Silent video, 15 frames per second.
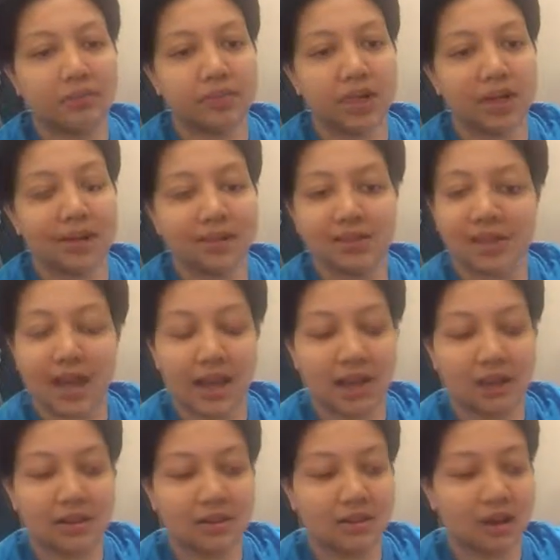because
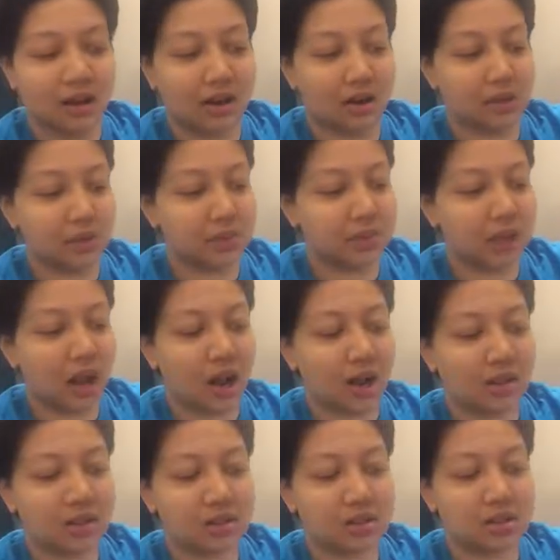that
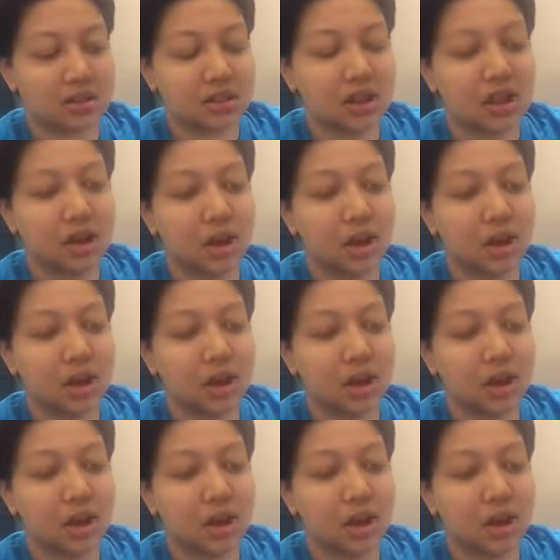does